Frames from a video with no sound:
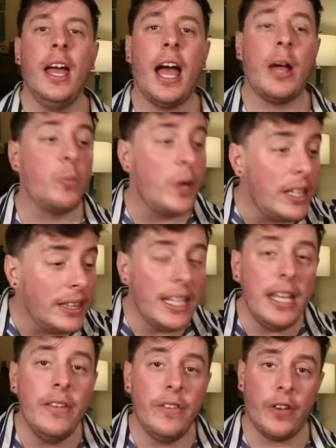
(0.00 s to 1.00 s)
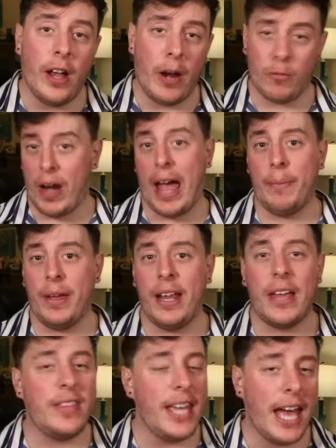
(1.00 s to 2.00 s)
And we leave Rabbit
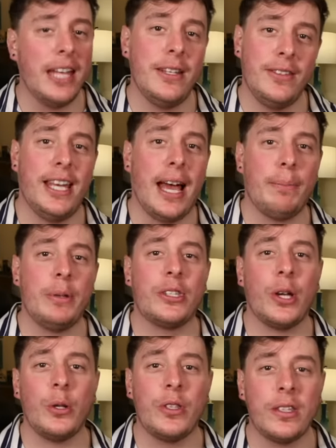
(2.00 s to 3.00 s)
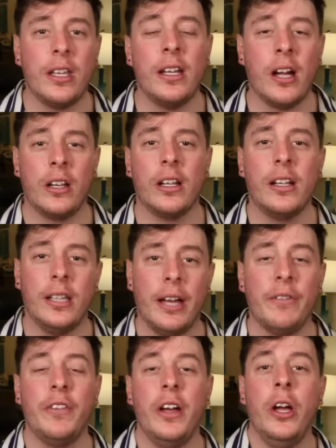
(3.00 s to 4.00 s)
at the end of the episode sitting on a
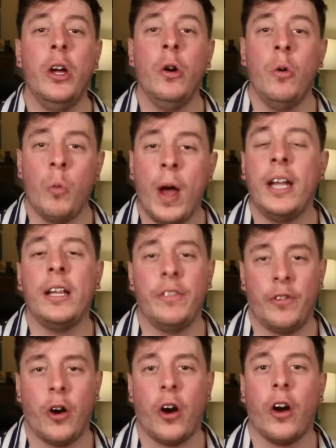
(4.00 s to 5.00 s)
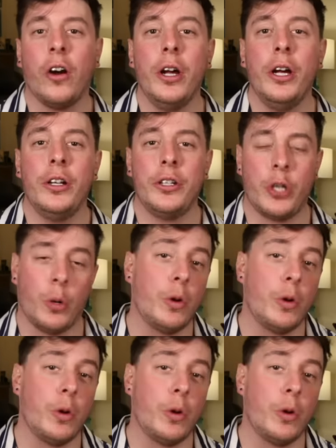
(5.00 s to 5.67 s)
cliff waiting for her to